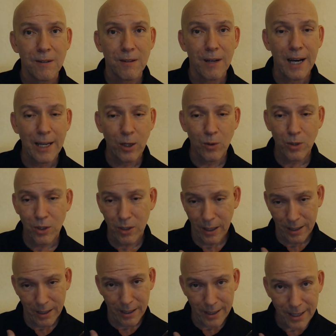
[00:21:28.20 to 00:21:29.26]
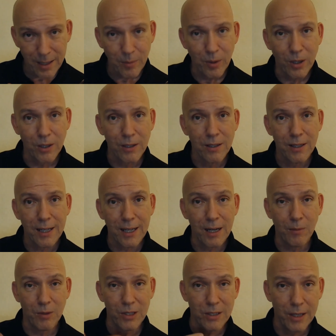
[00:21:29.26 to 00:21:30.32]
I know which side I am on, and
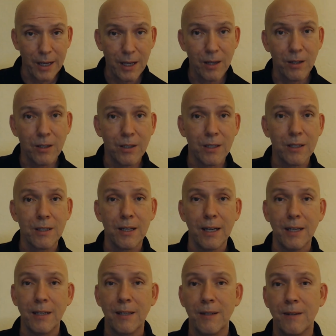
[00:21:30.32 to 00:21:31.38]
I'm staying on this side.